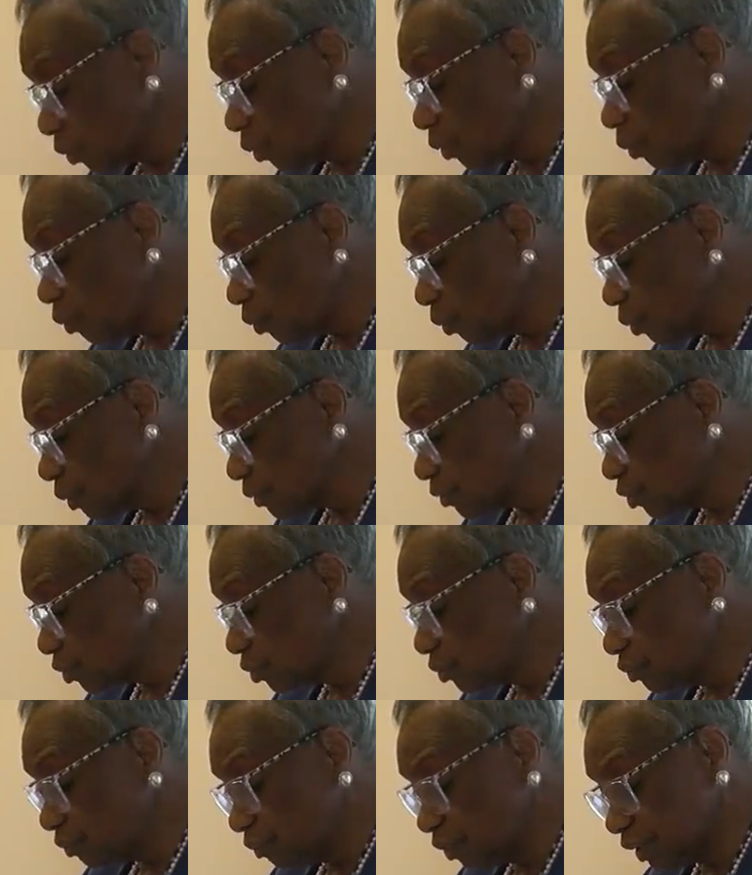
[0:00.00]
tomorrow.
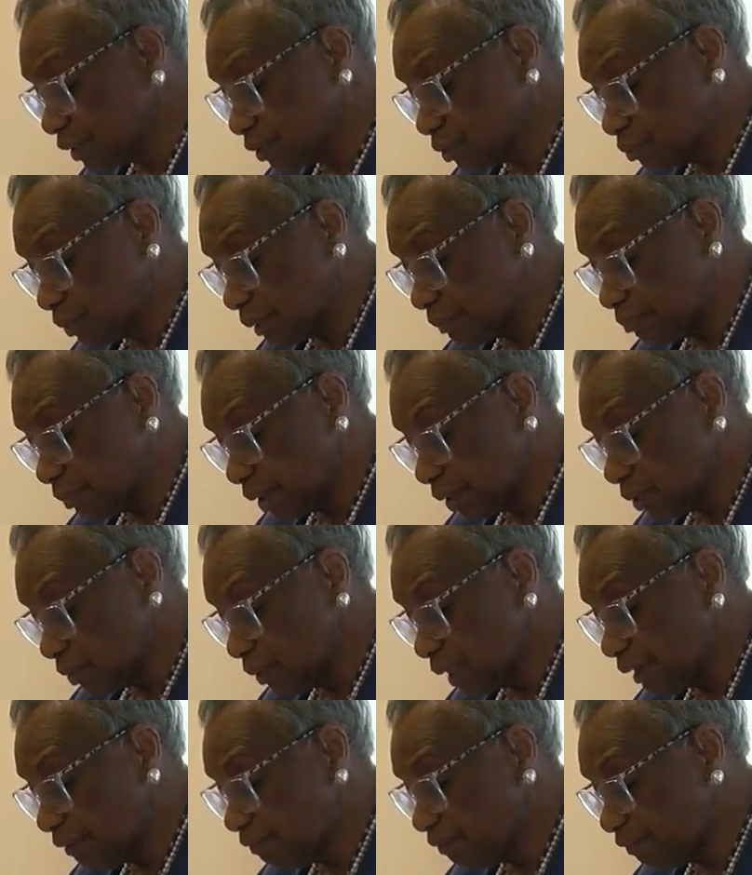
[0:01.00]
Taylor served in
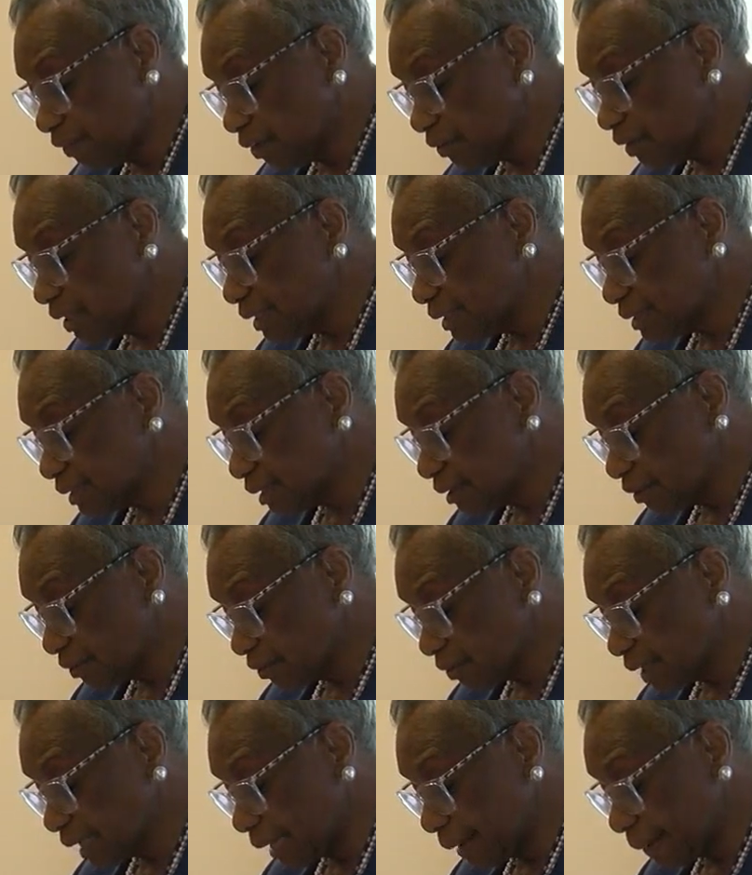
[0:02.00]
the U.S. Coast
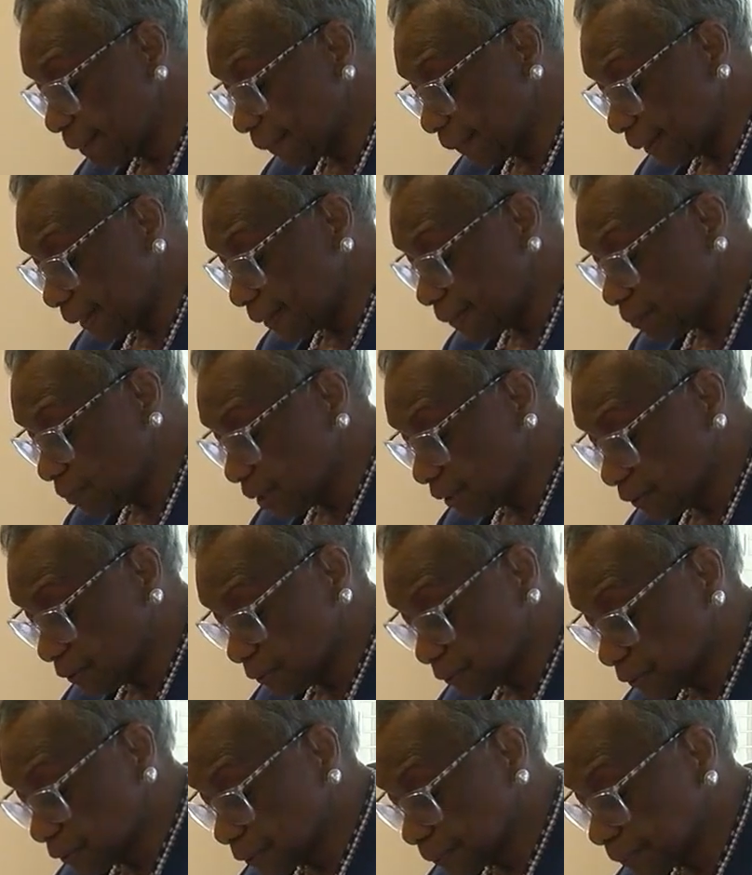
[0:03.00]
Guard during the war.
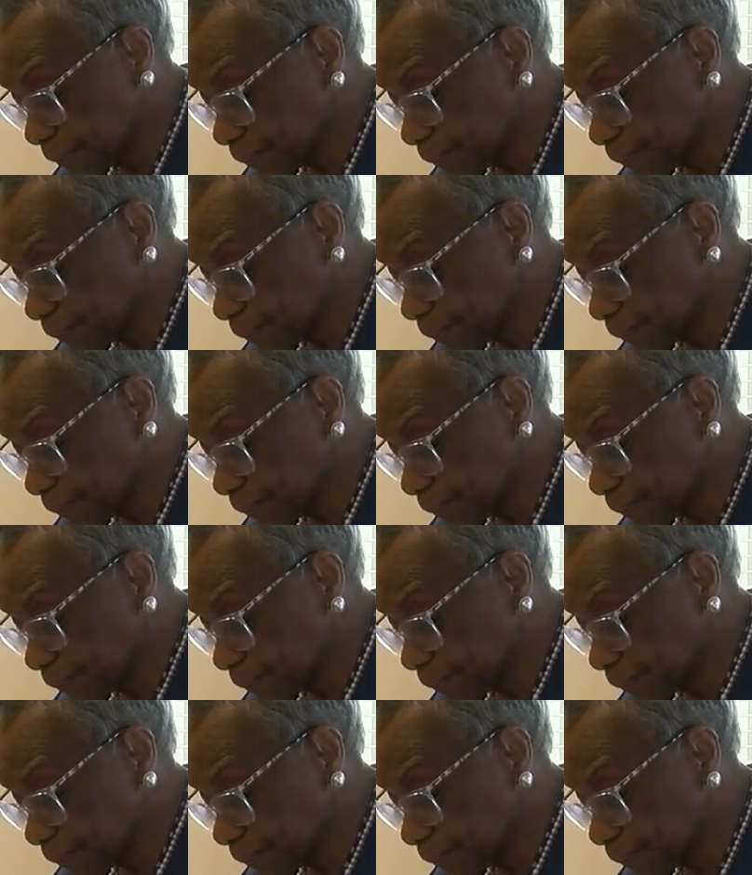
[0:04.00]
Now,